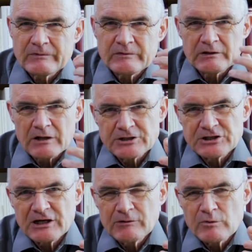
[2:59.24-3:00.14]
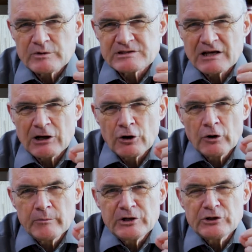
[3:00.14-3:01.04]
Theologically, we would say a
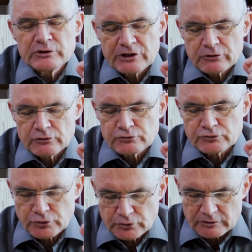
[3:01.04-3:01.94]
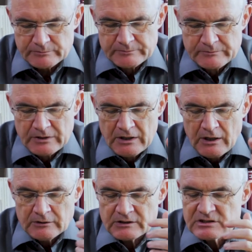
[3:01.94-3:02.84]
hermeneutical rule
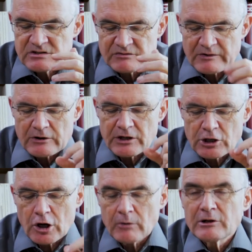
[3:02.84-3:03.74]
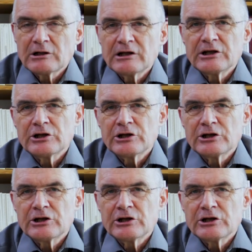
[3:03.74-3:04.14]
that is very commonly